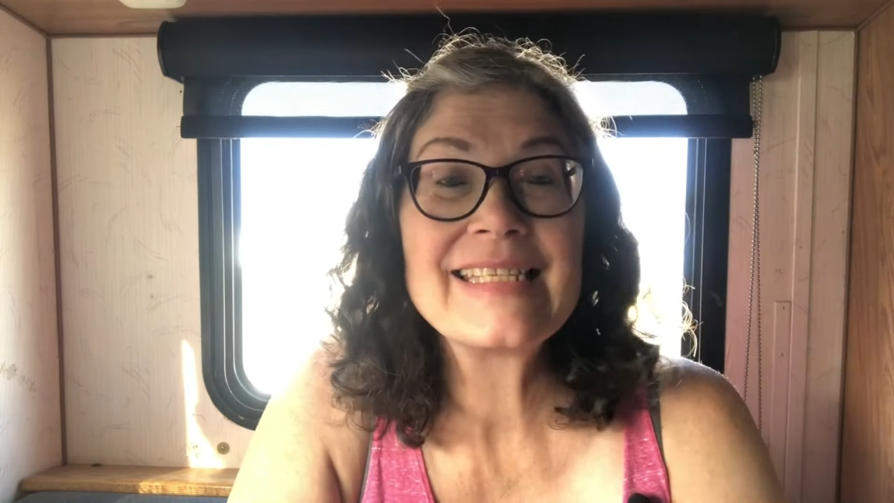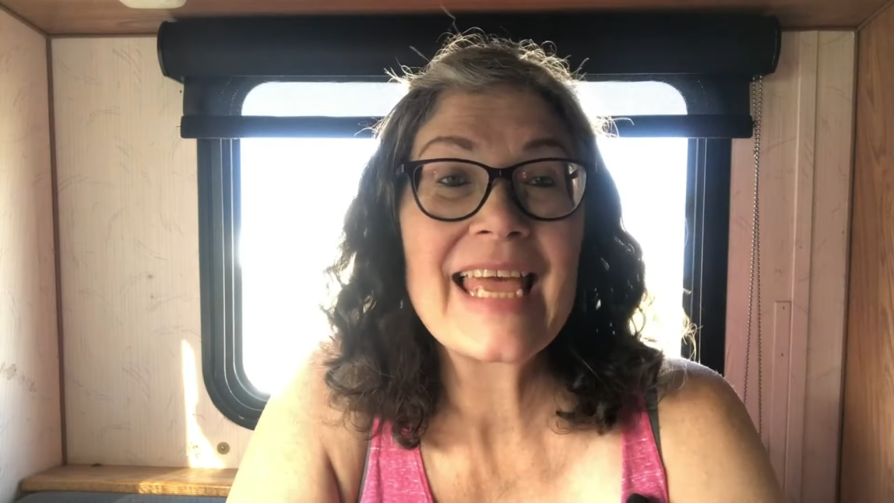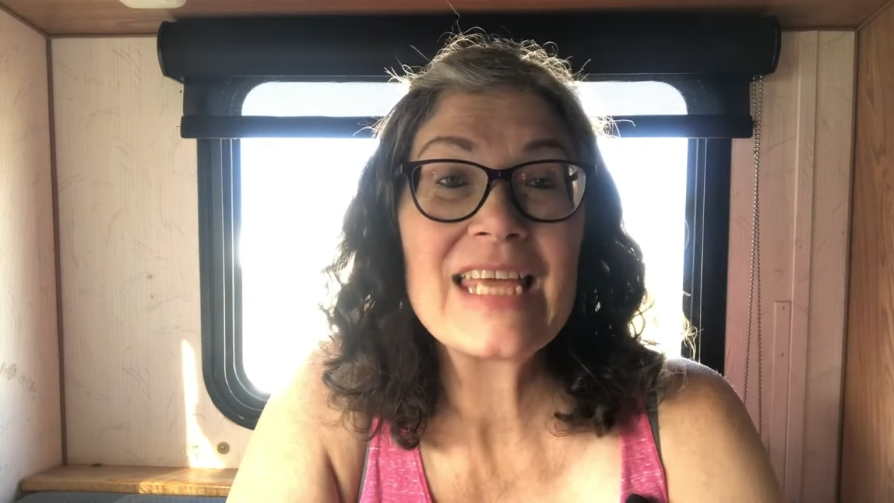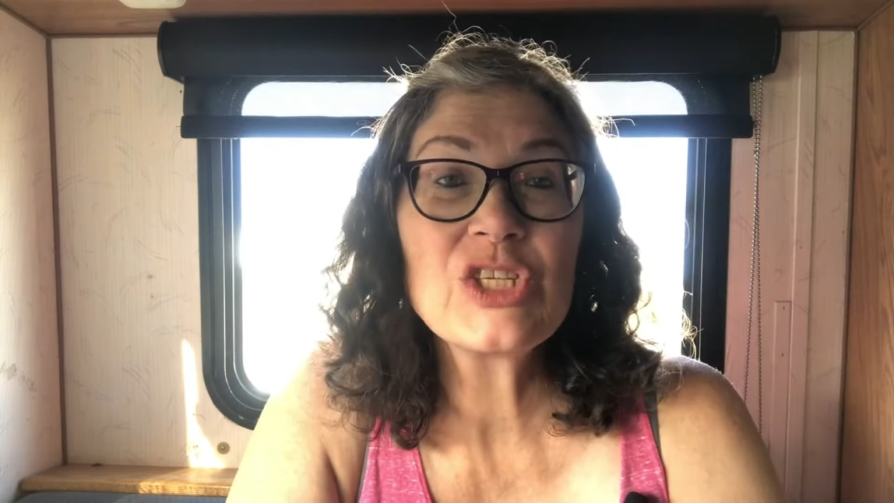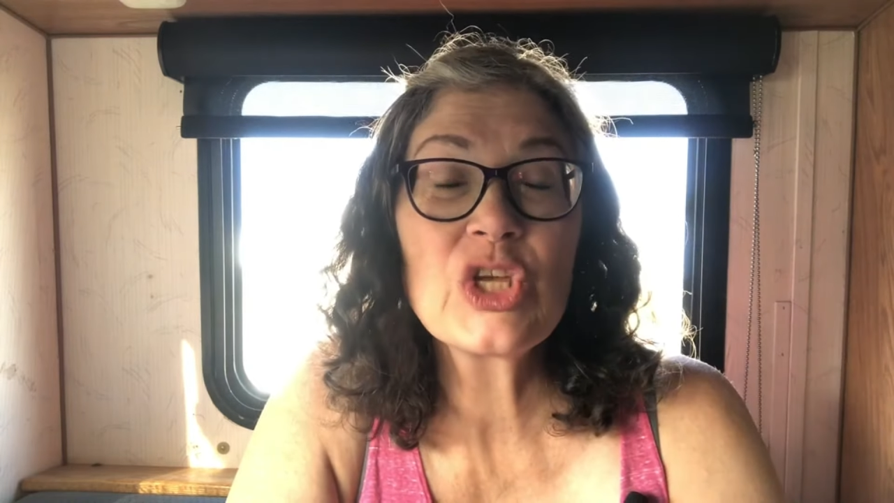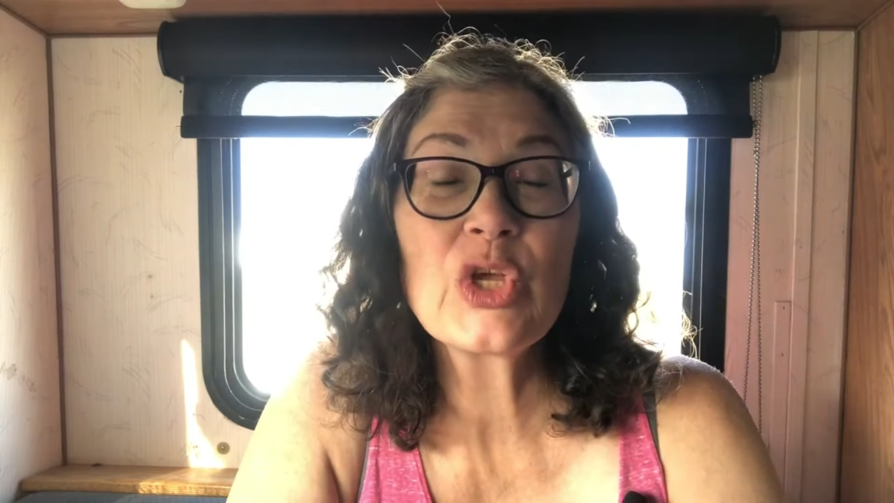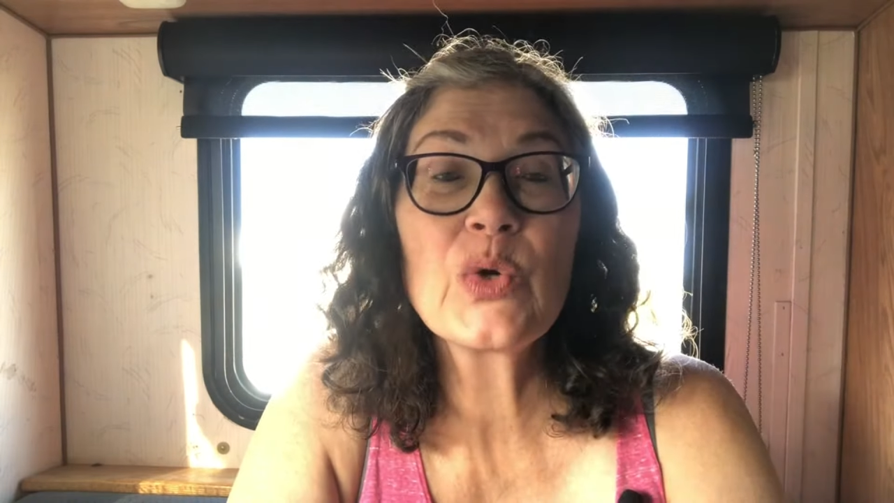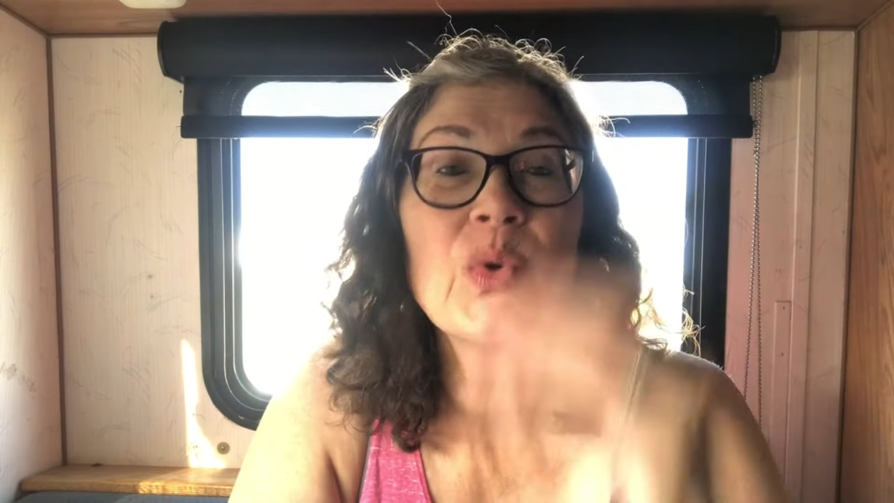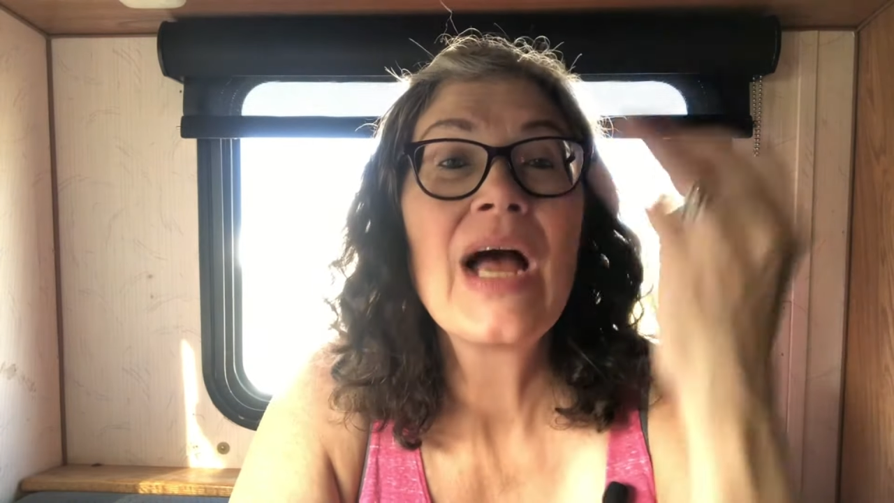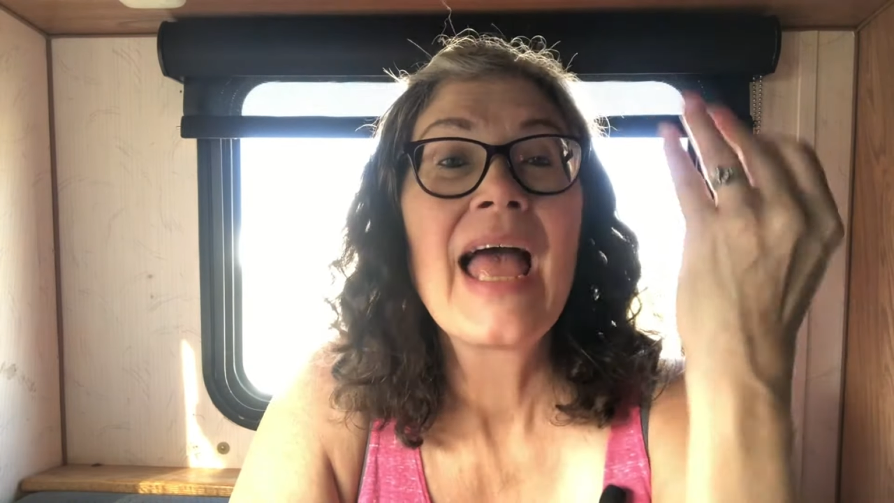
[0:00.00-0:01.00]
day
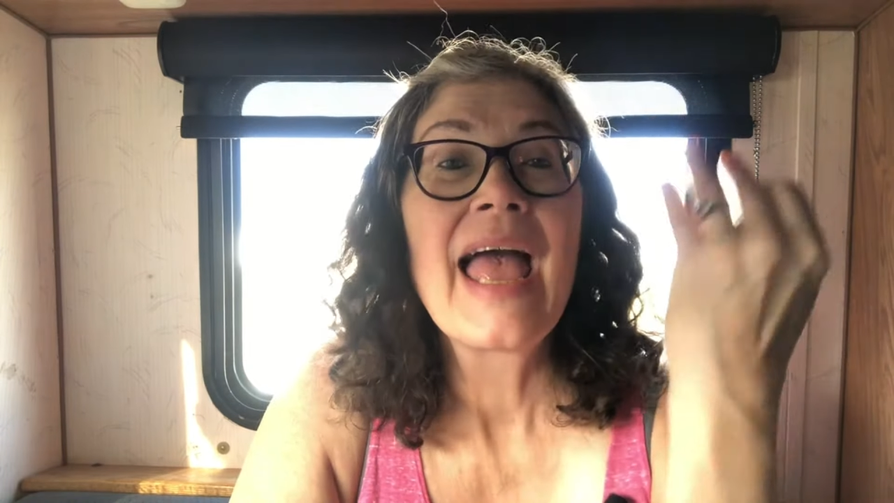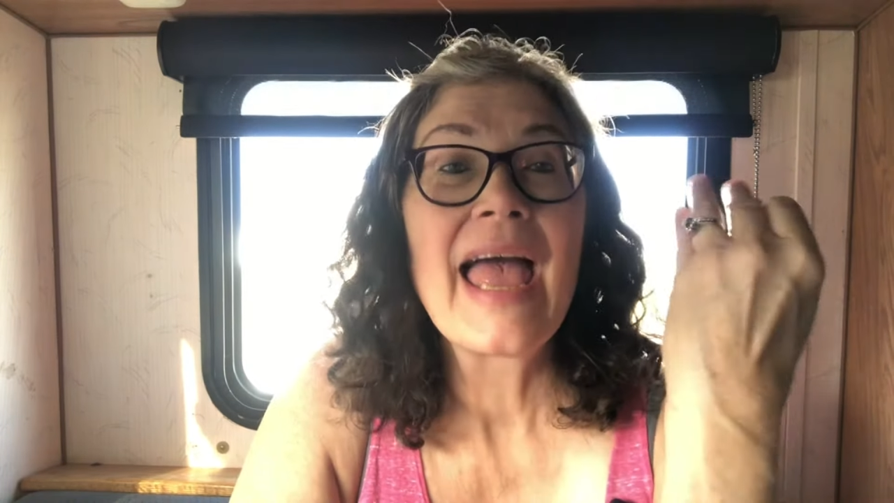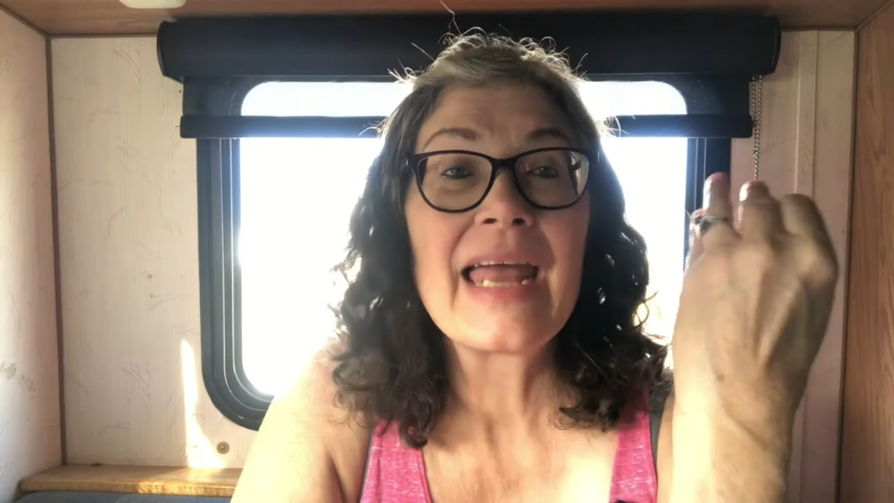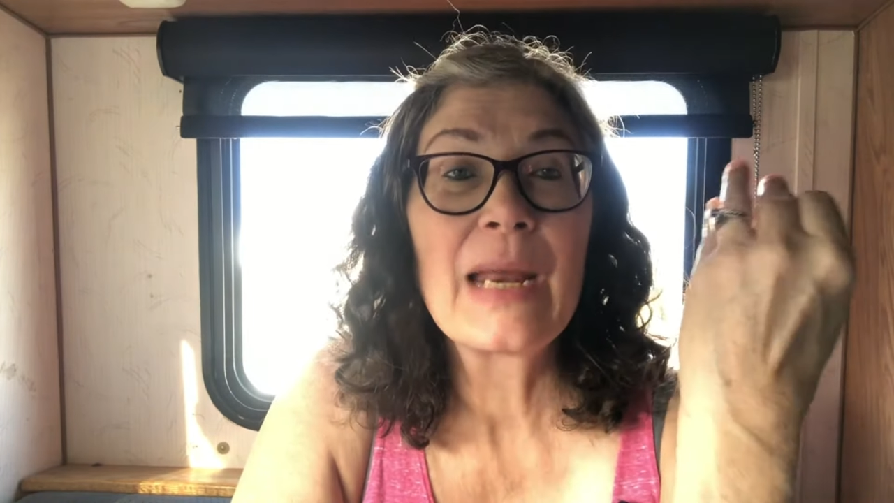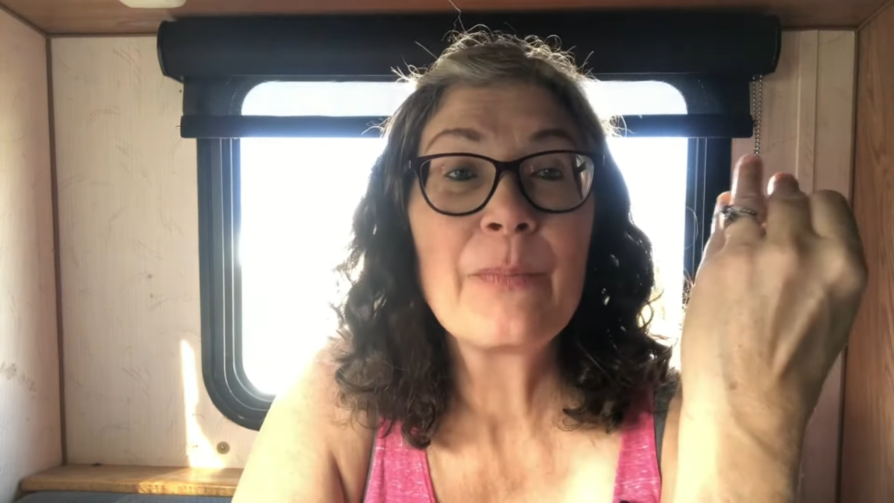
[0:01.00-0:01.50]
two, and